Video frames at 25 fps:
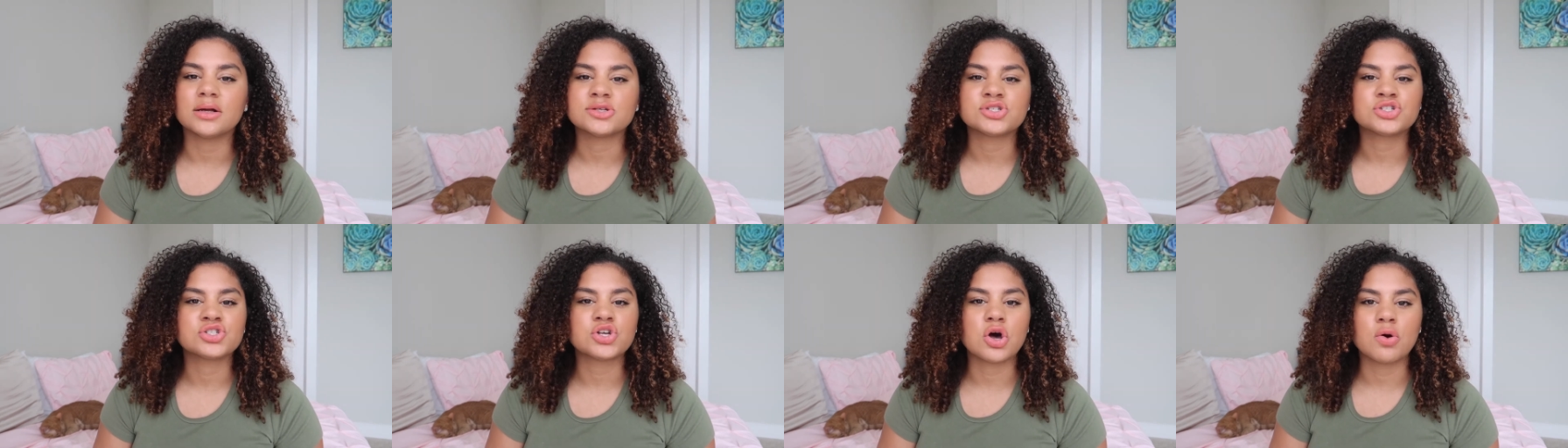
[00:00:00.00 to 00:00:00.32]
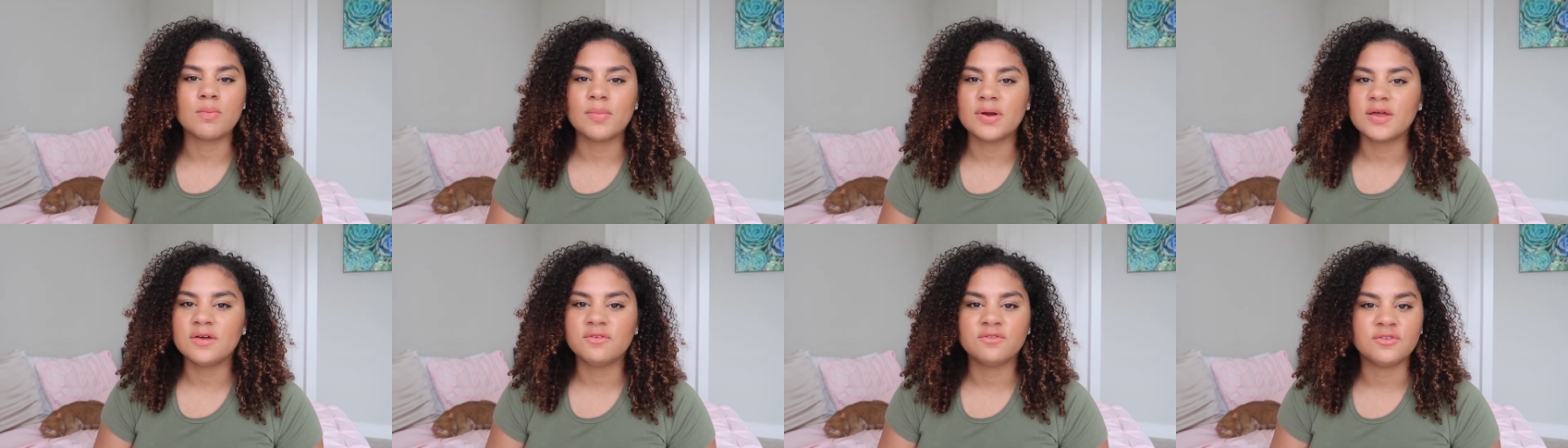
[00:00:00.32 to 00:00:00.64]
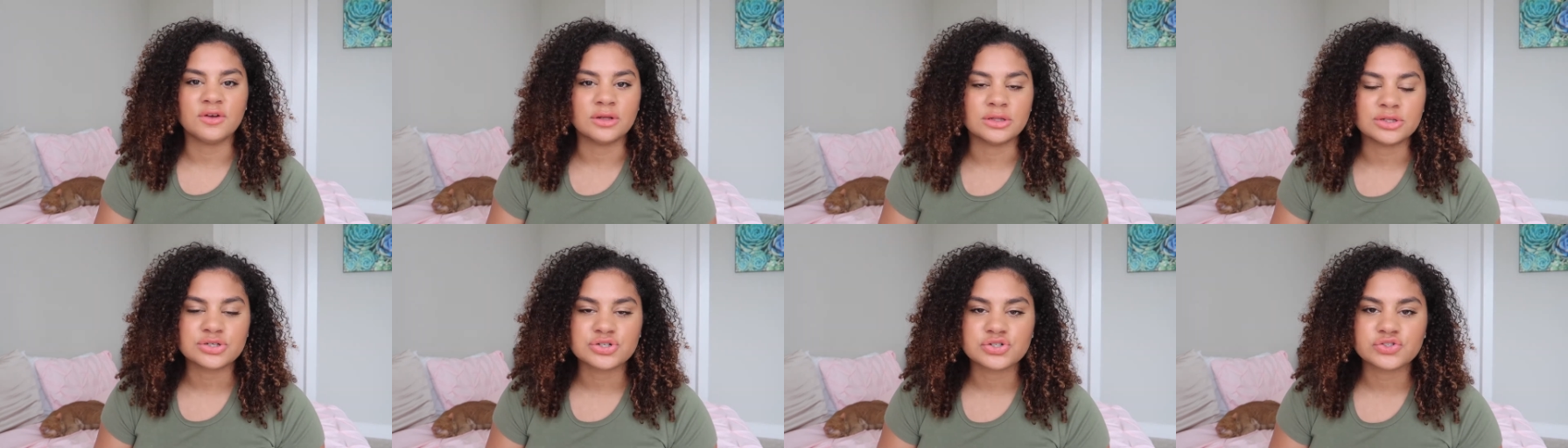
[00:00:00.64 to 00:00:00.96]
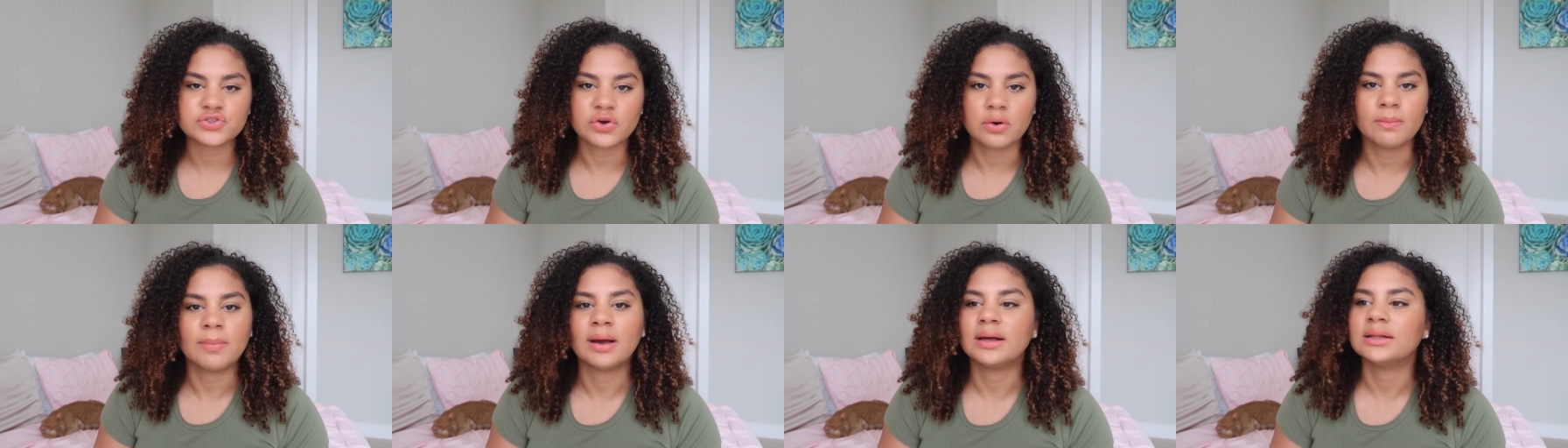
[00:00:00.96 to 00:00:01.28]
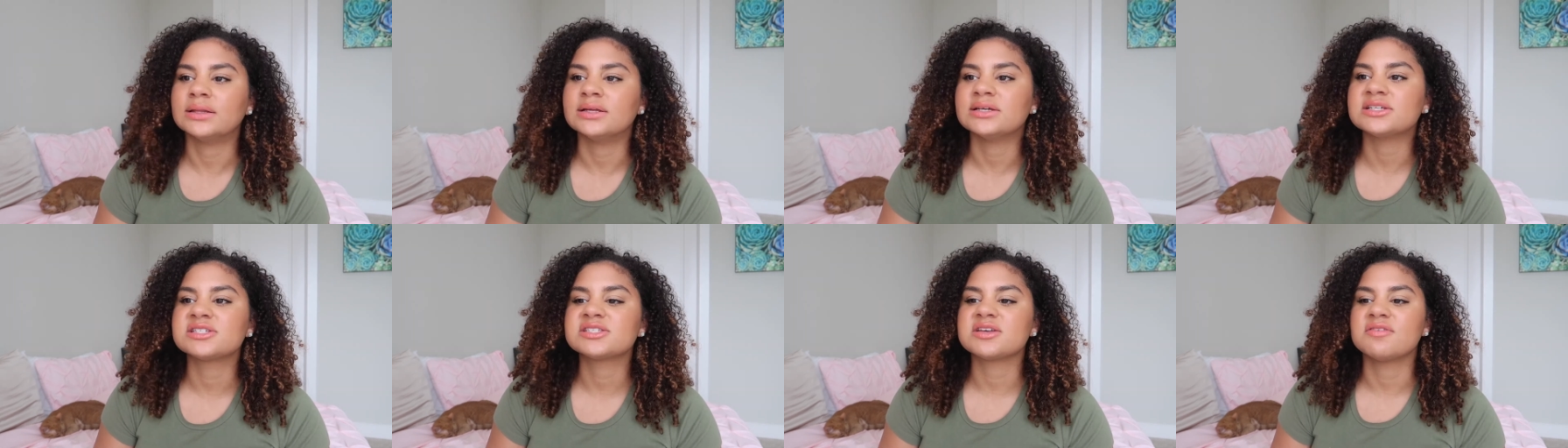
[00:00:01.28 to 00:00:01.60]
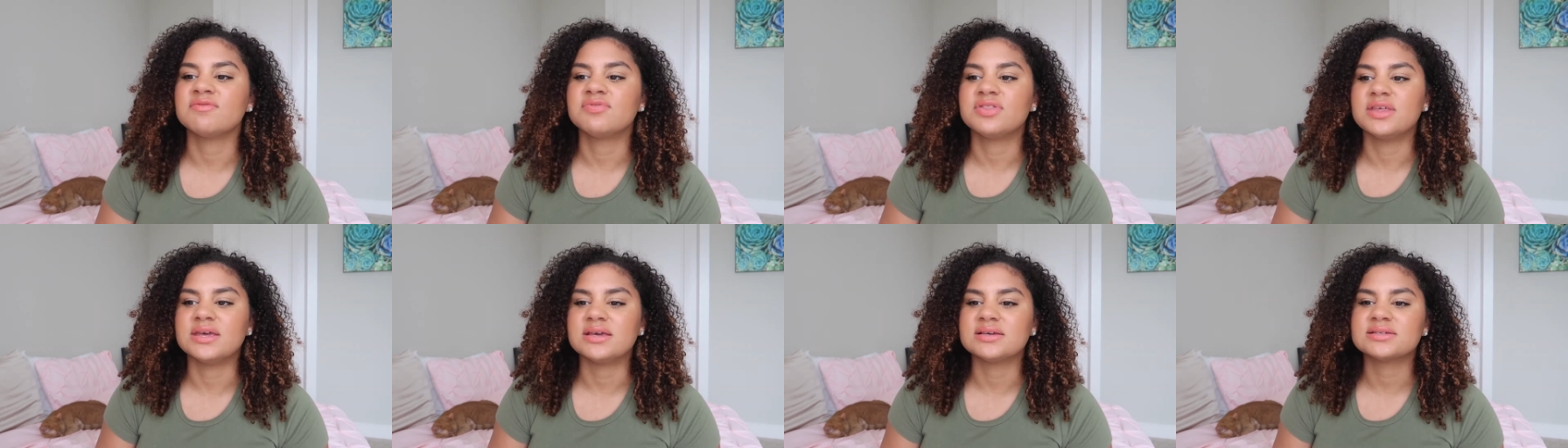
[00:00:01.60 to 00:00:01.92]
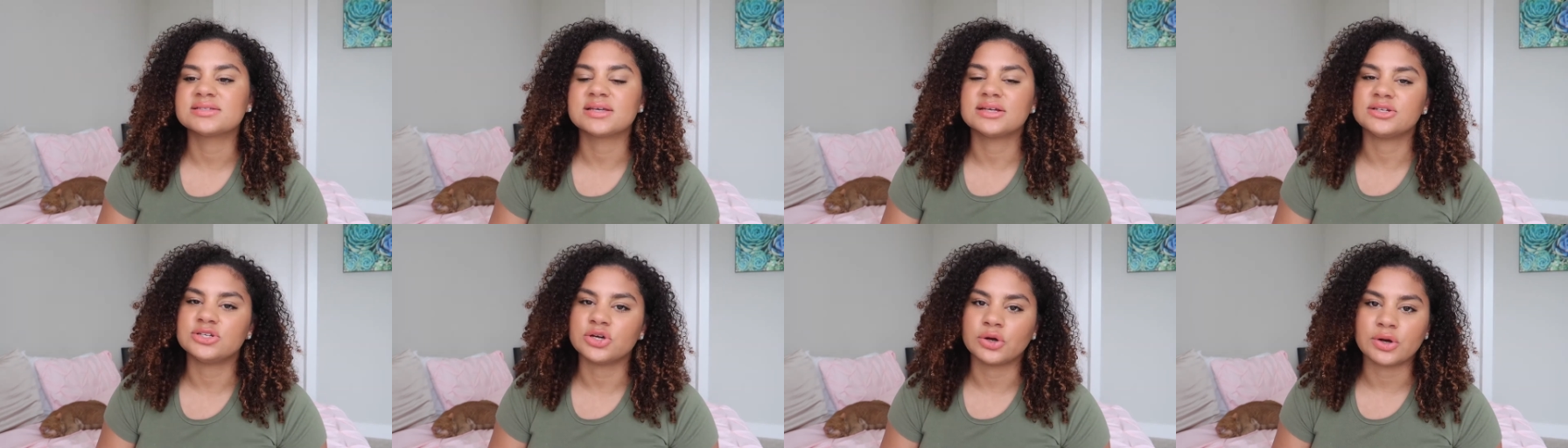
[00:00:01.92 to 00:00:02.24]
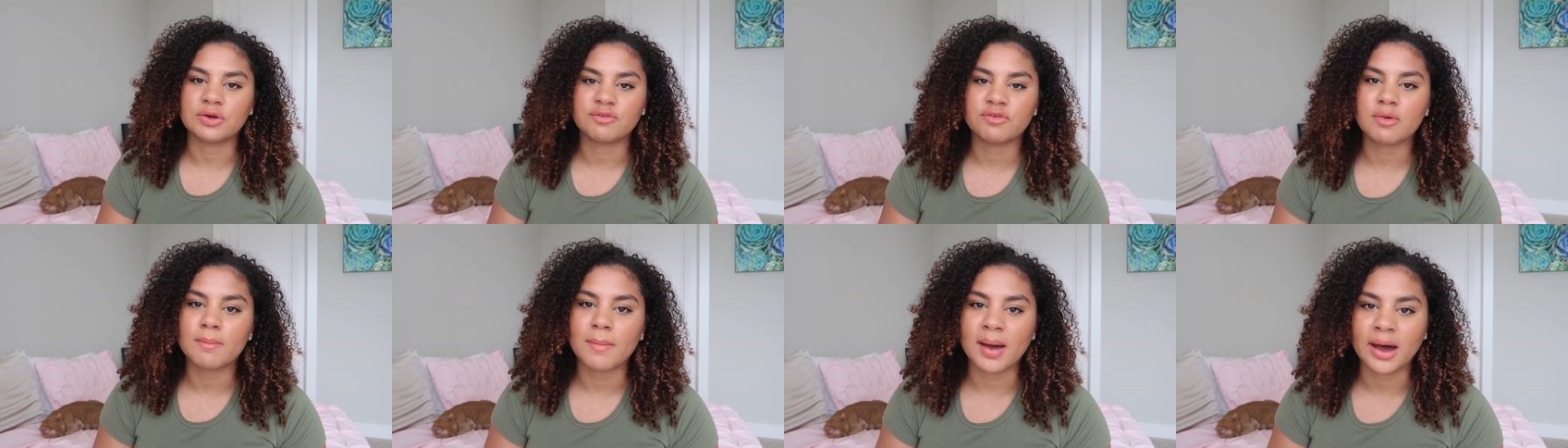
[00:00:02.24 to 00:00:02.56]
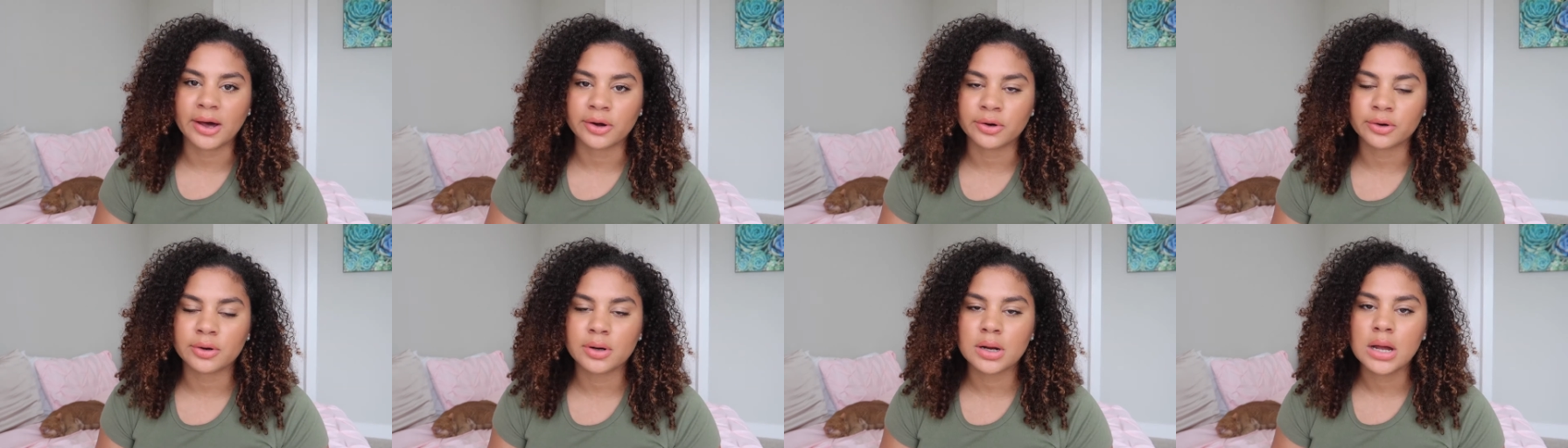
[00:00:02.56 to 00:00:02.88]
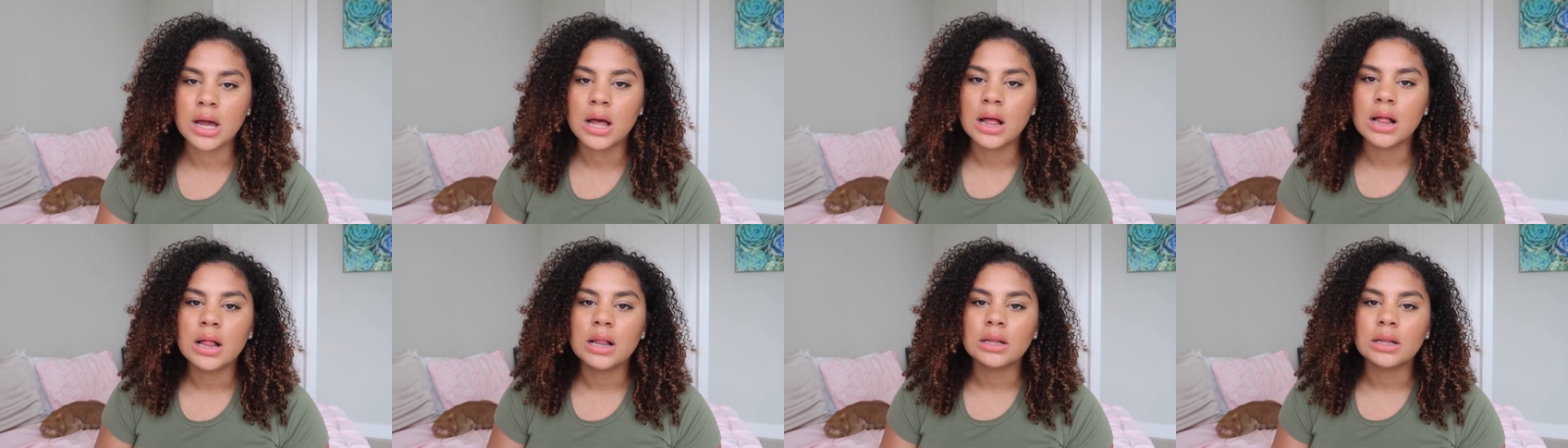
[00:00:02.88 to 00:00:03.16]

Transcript: so many fillers on my list of things that don't even matter.